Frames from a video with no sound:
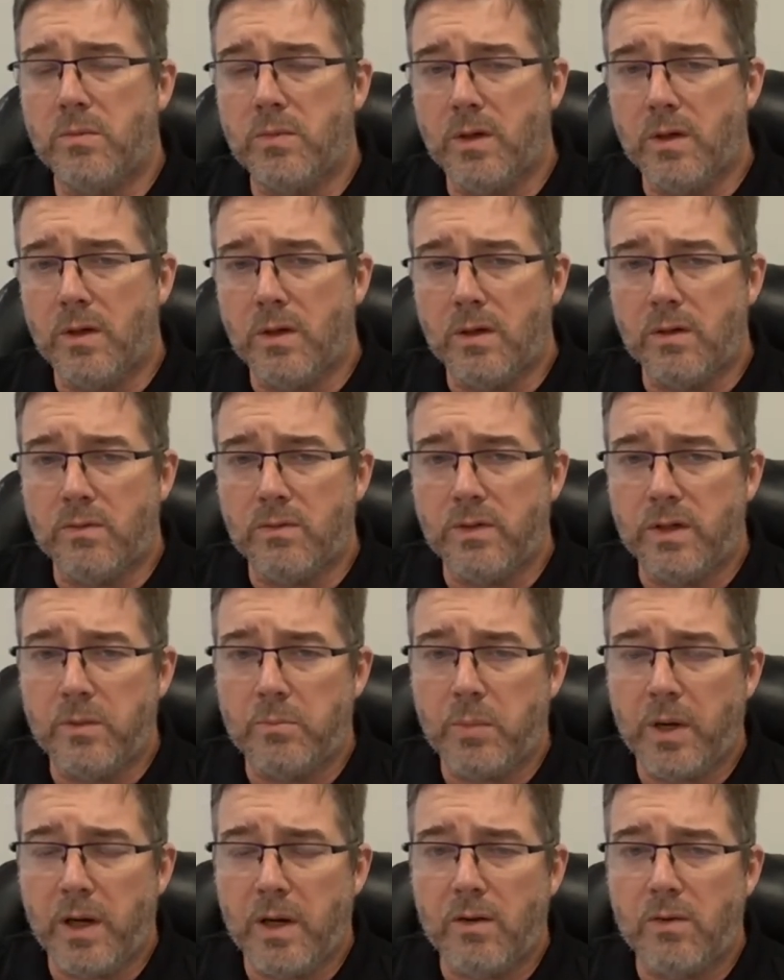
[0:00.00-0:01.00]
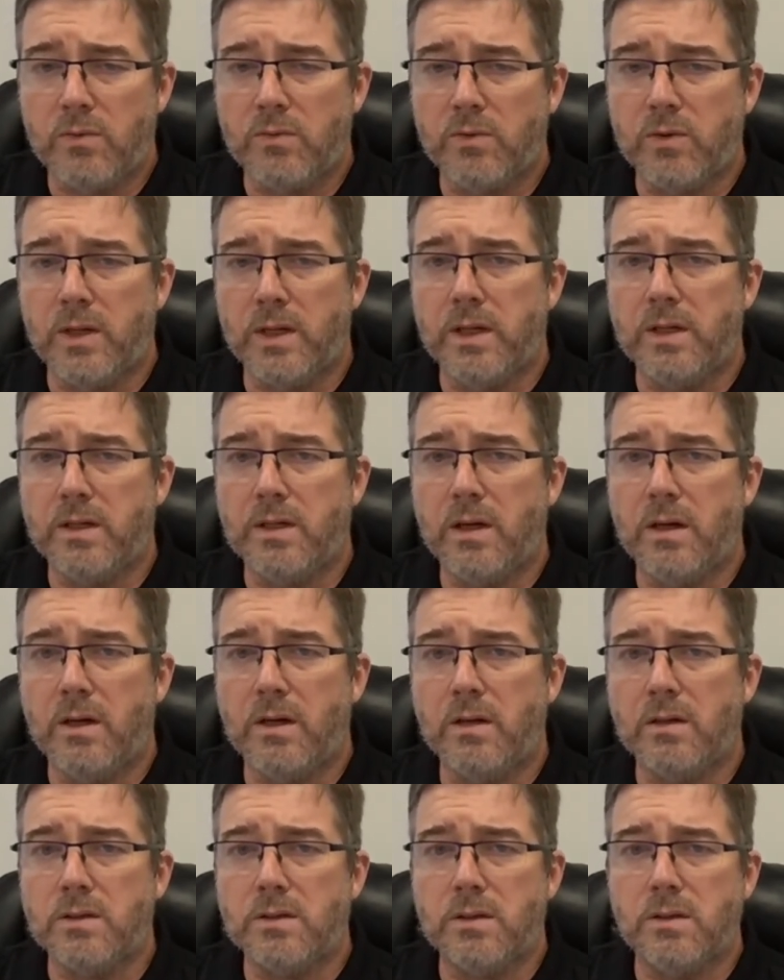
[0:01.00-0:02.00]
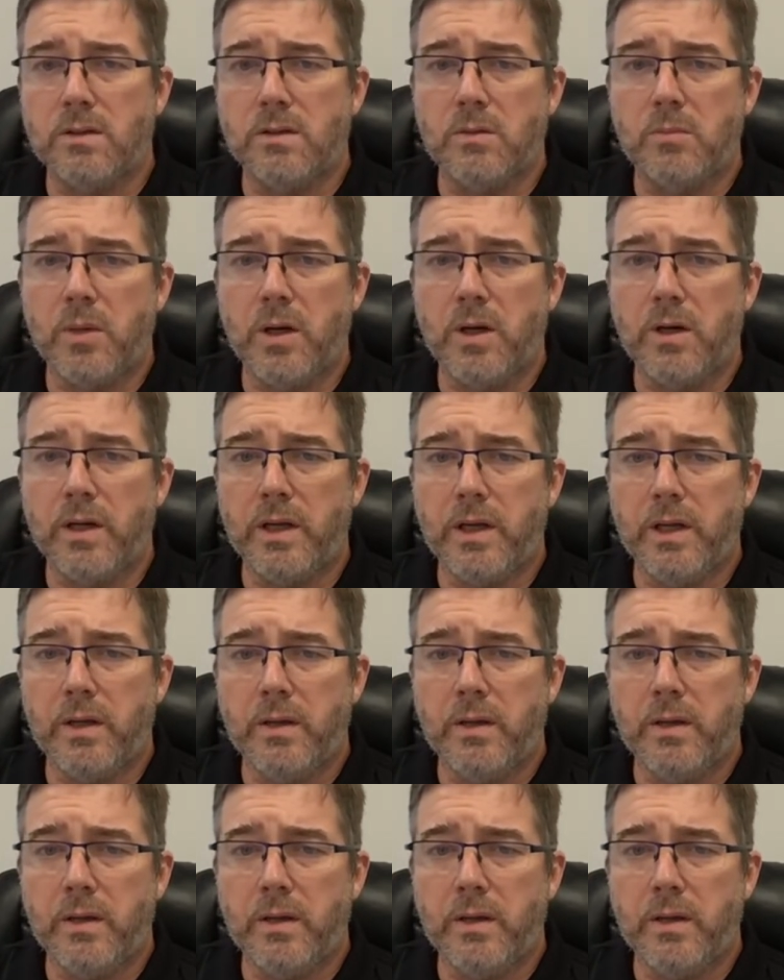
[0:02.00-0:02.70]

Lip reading: a very powerful antioxidant in the body.